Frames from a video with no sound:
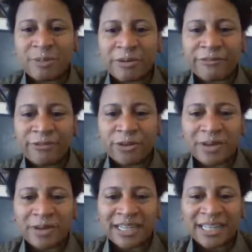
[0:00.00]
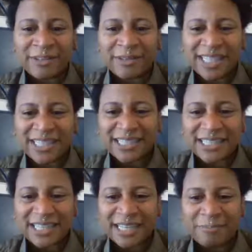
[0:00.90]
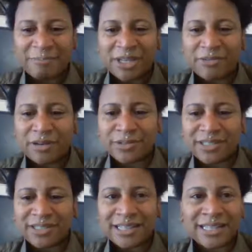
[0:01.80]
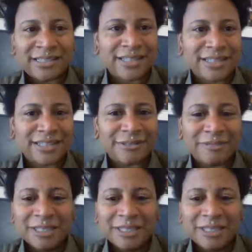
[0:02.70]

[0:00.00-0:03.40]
perfume on it and it would like stick and be gross and nasty. And